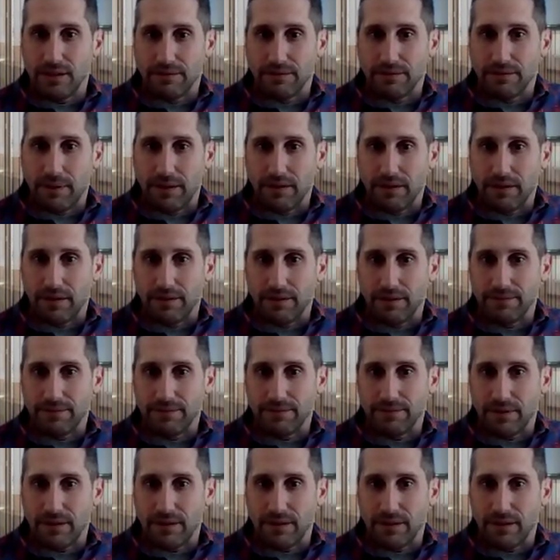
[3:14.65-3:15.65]
a bit
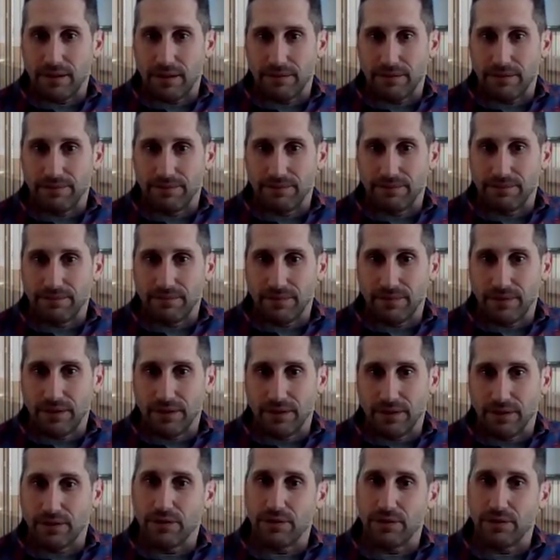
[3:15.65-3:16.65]
of
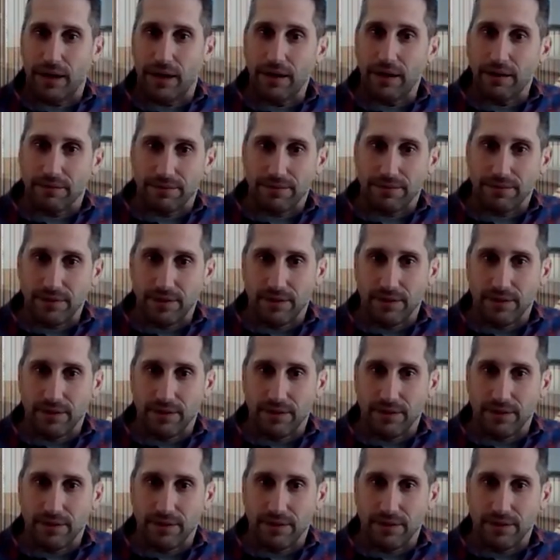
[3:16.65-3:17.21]
your creative,